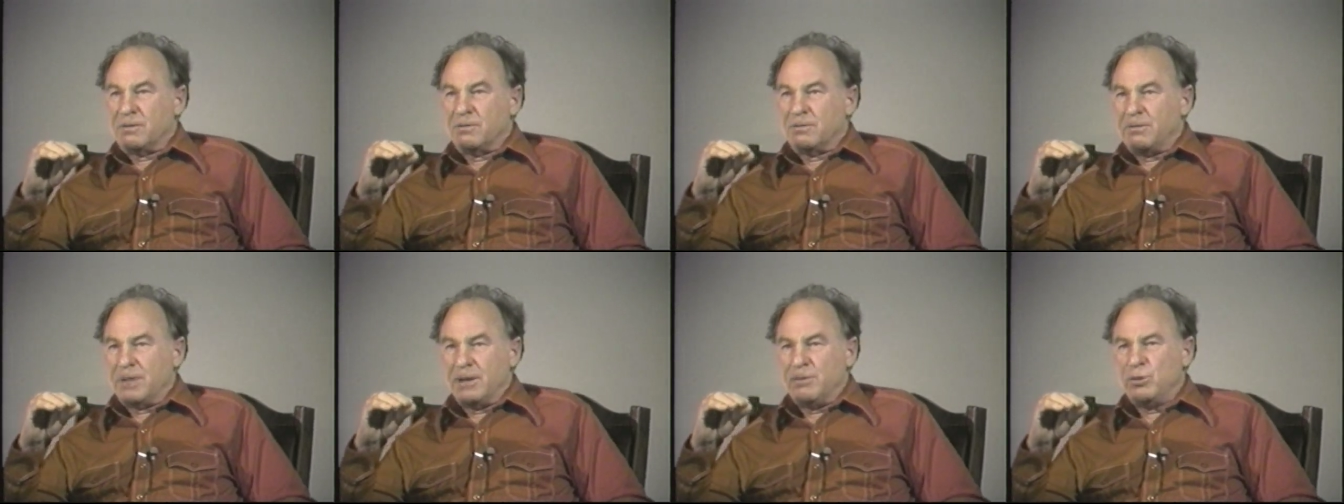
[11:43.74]

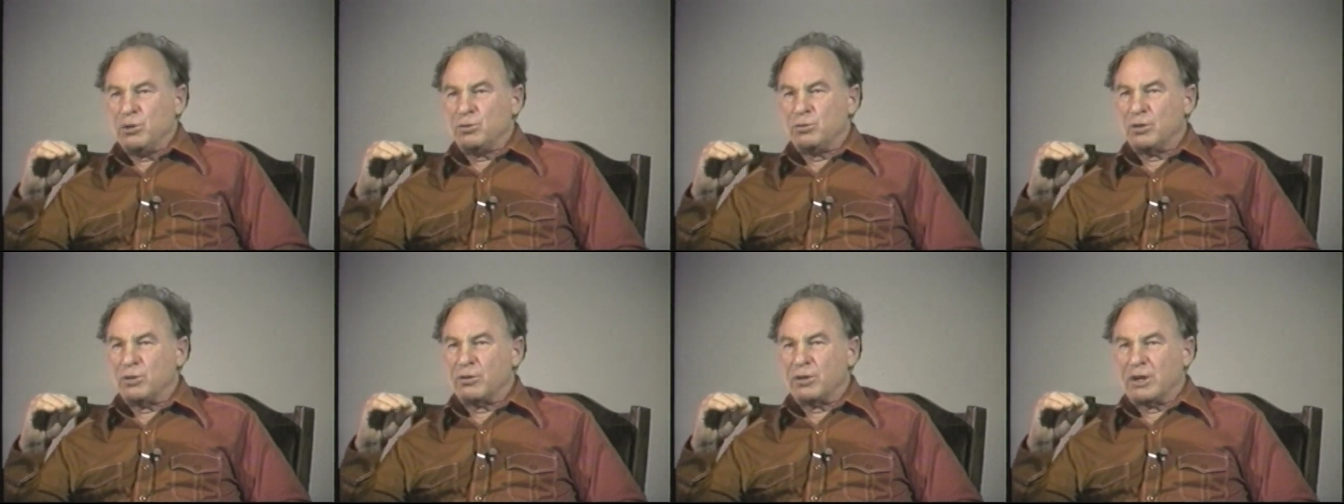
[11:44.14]
Maybe you
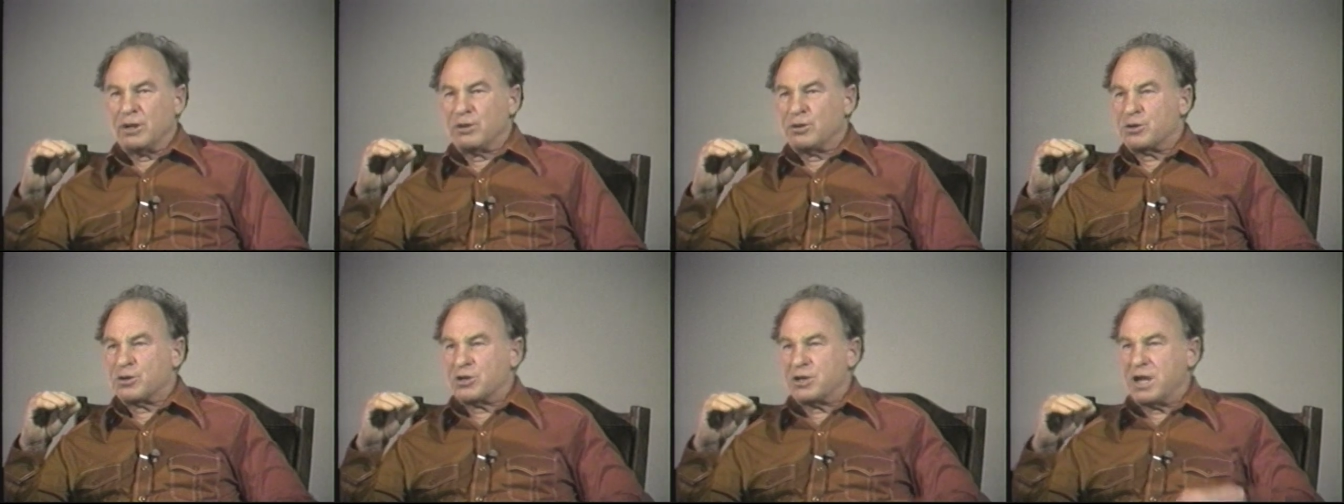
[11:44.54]
don't
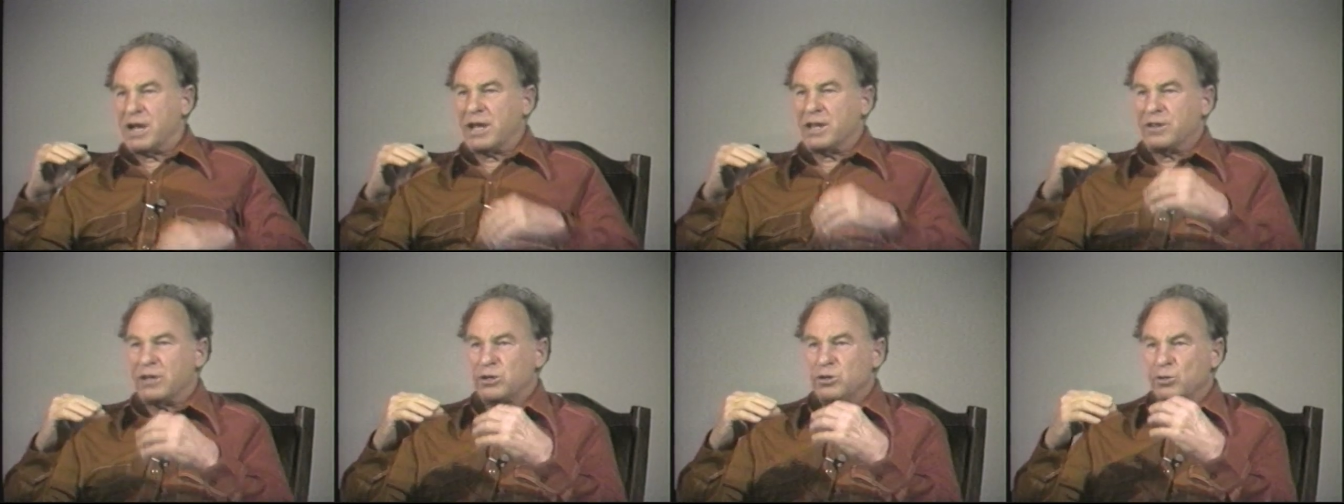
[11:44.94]

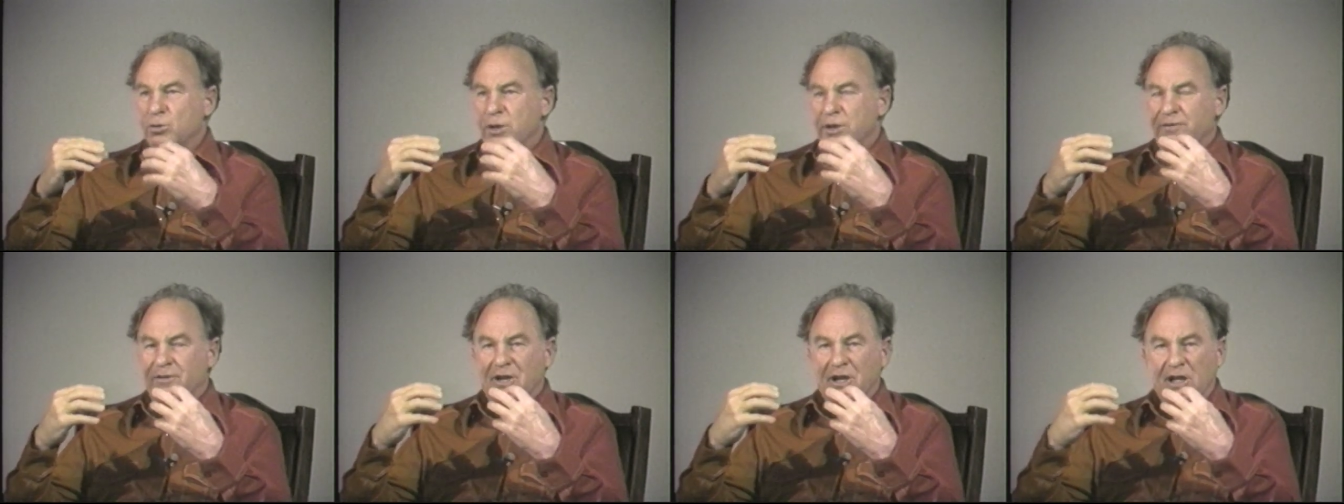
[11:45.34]
understand that you
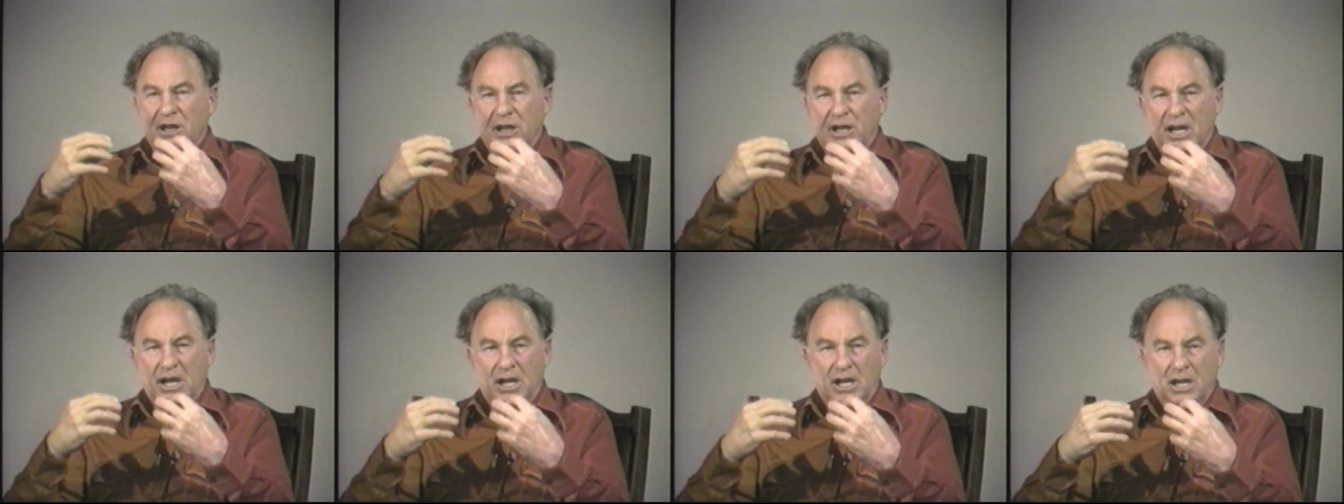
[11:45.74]
have
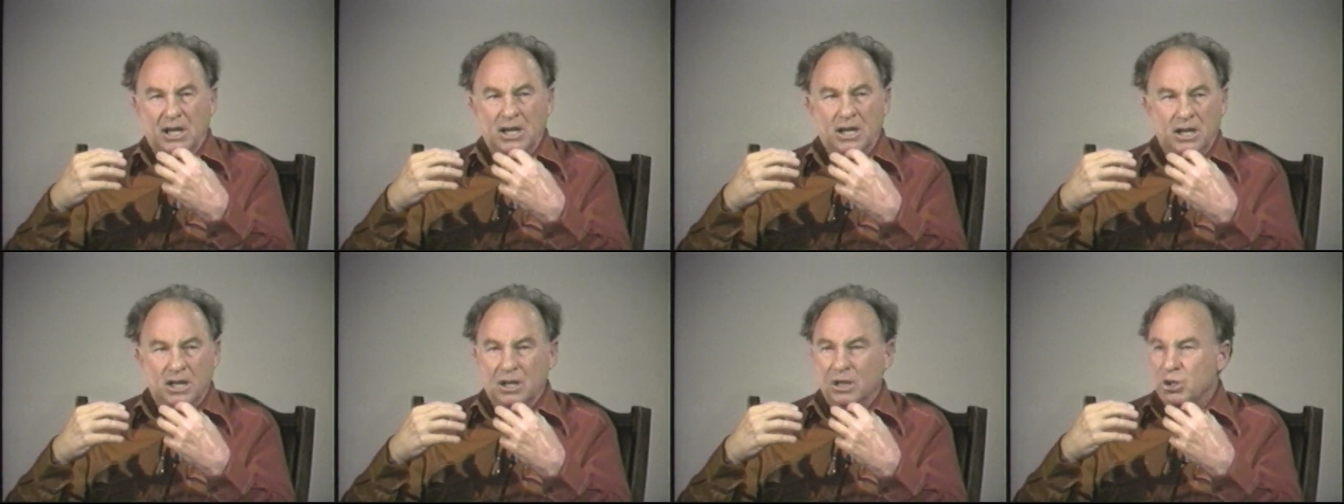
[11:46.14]

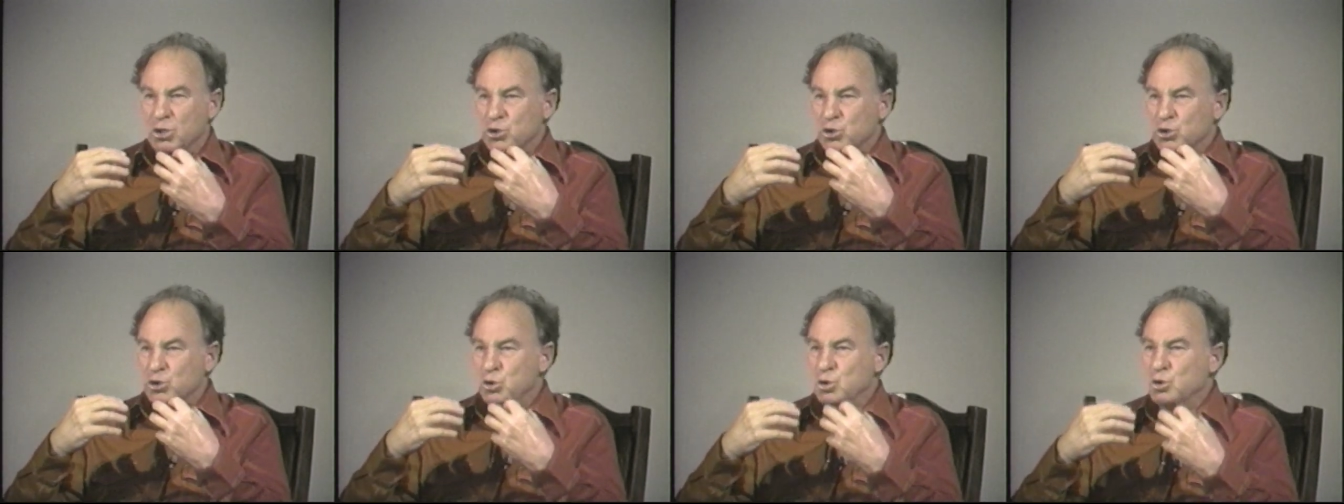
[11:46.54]
clung
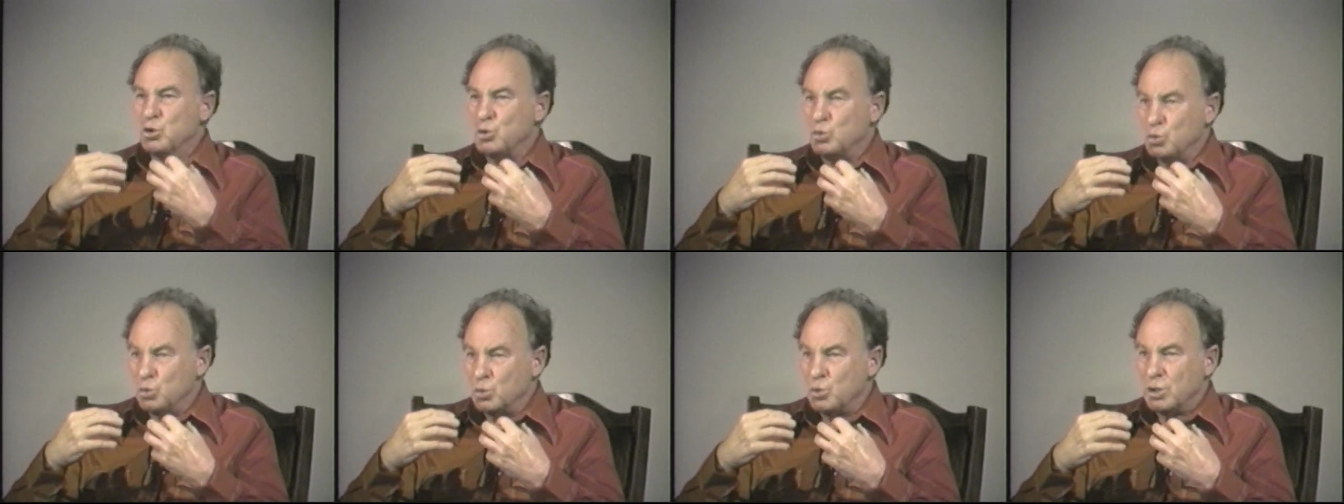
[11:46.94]

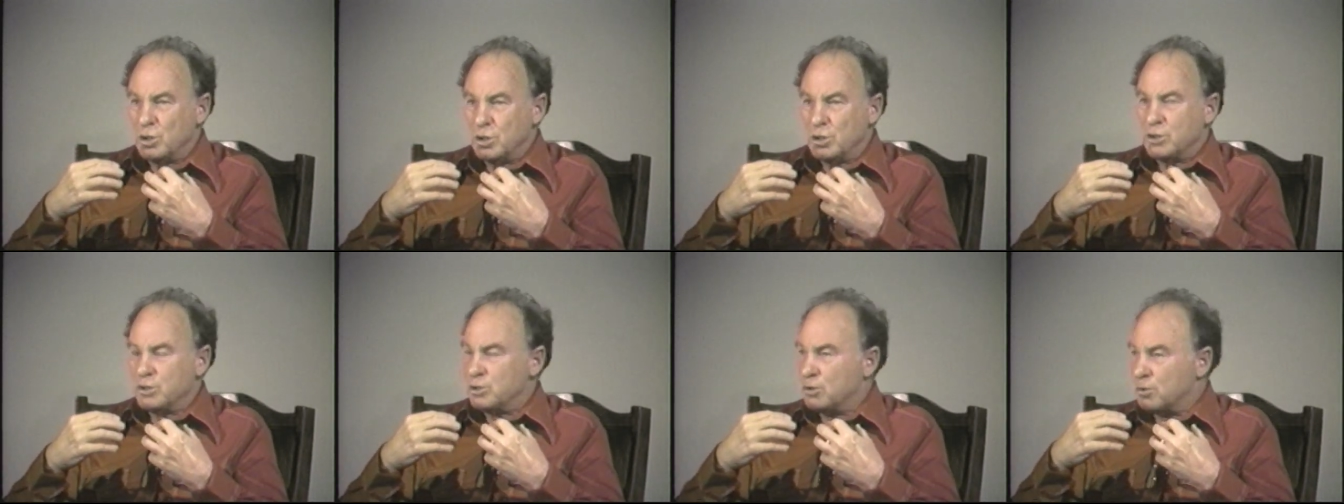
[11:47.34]
to
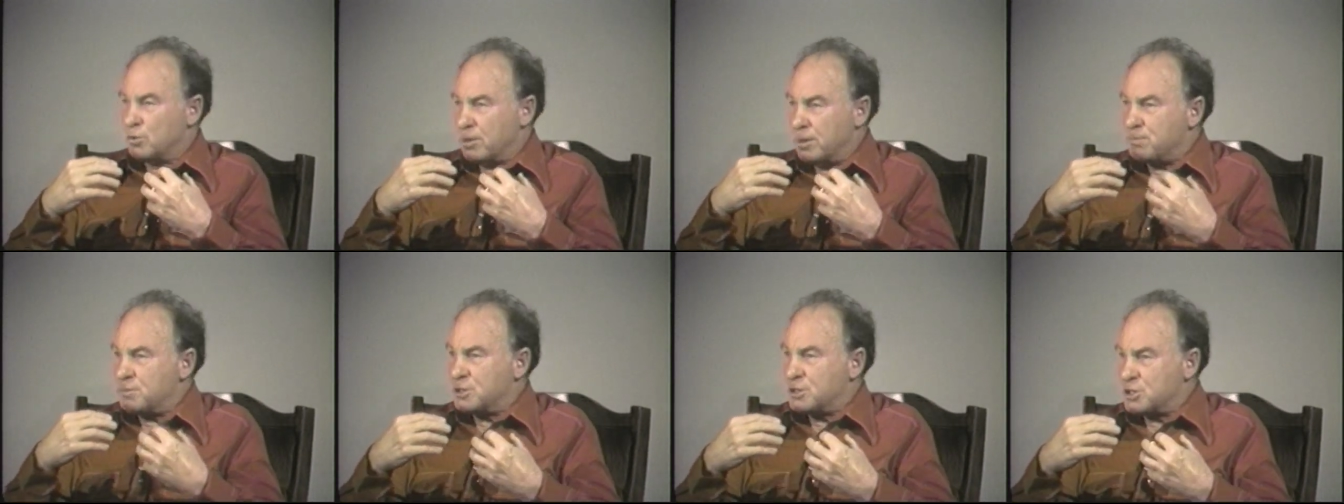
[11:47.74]
your
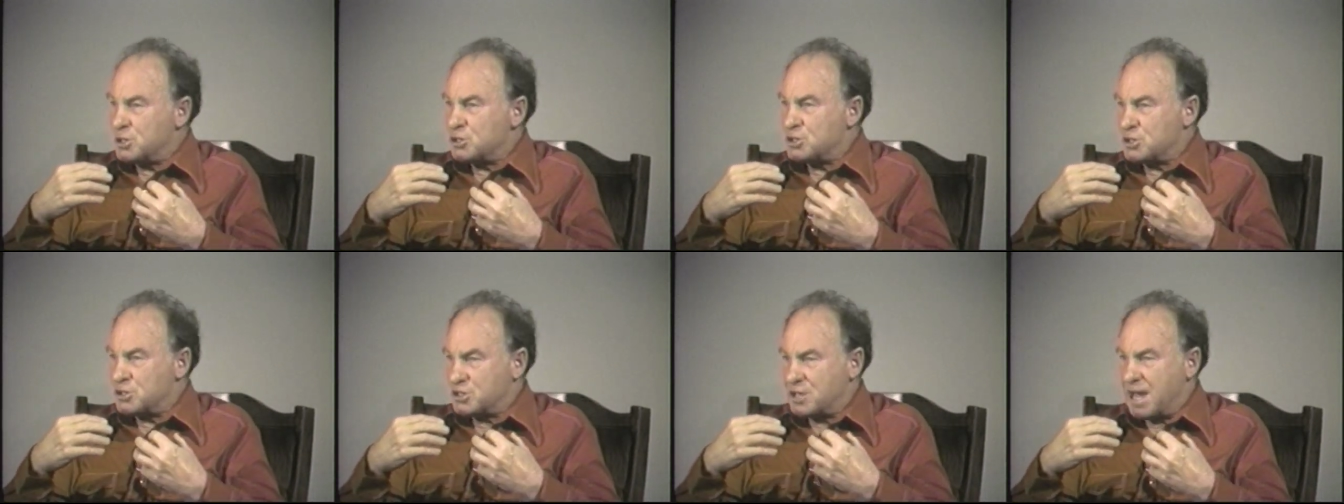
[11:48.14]

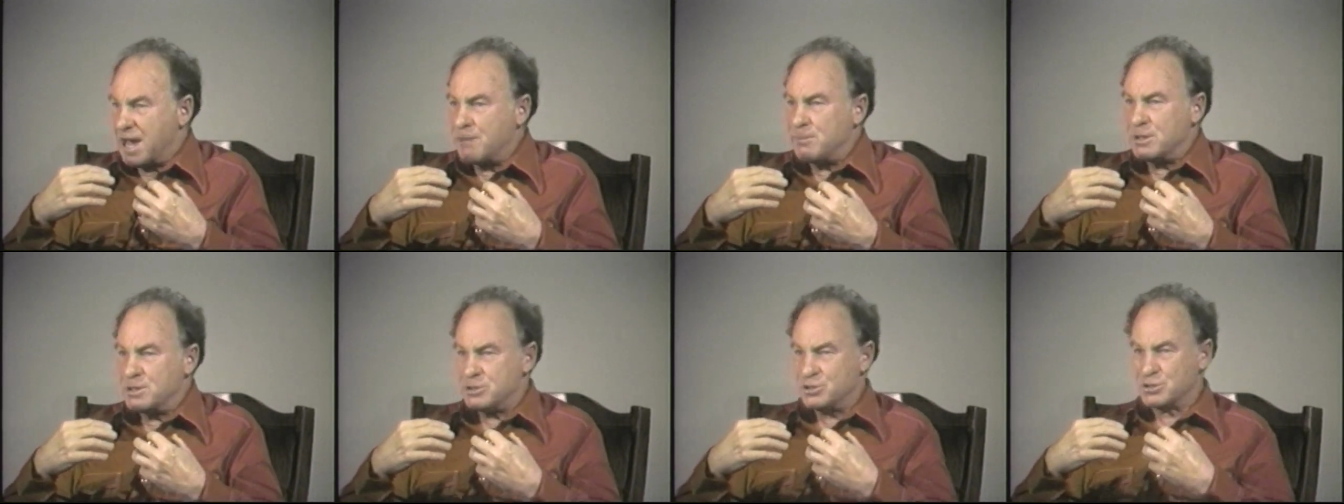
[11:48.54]
repetitious
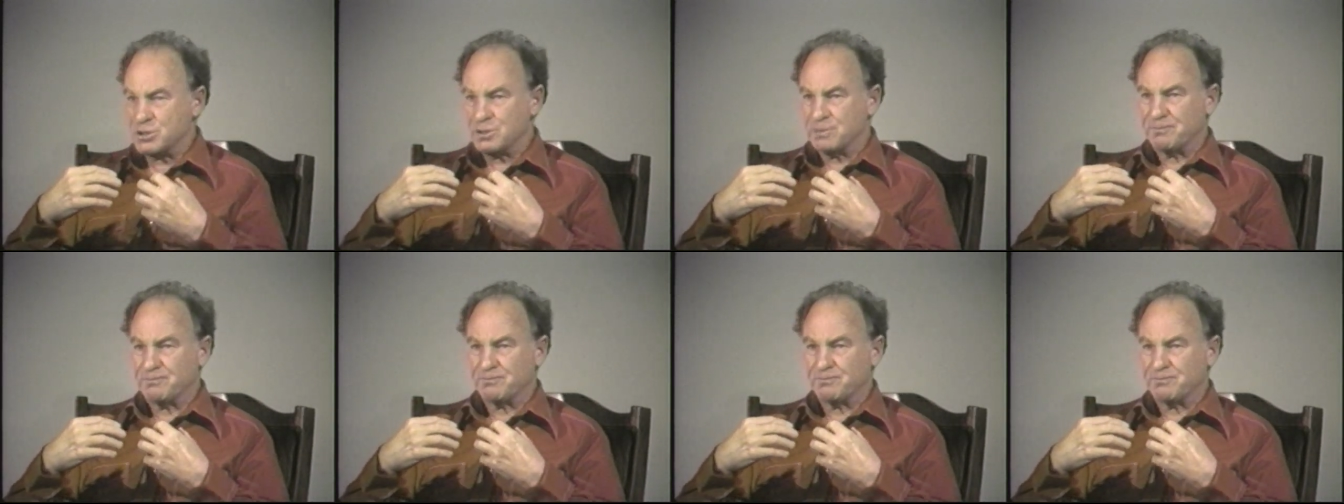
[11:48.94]
habits,